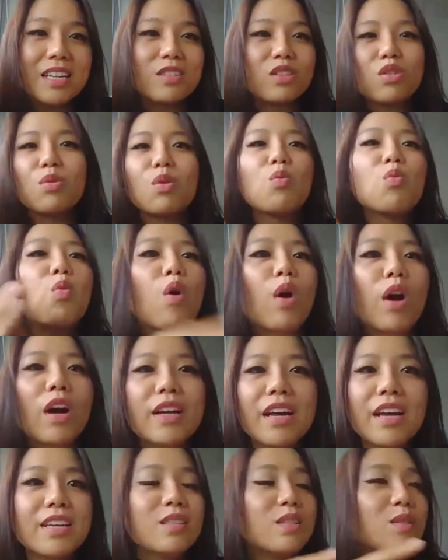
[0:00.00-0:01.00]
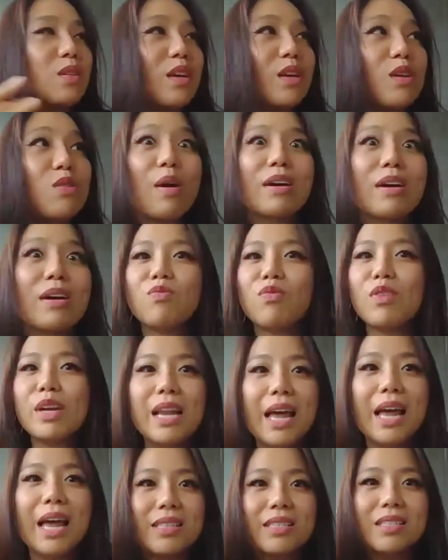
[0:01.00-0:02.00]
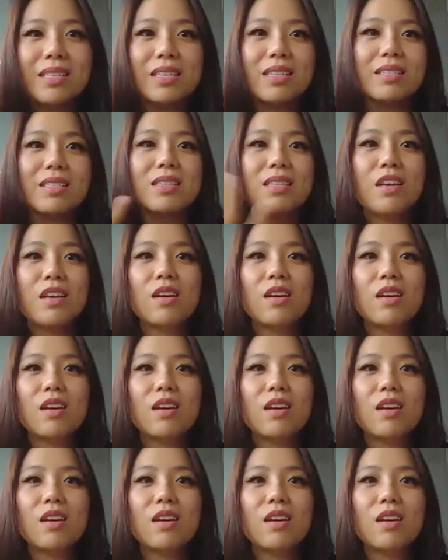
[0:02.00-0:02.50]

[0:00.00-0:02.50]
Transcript: the work is, you know, as freelancers,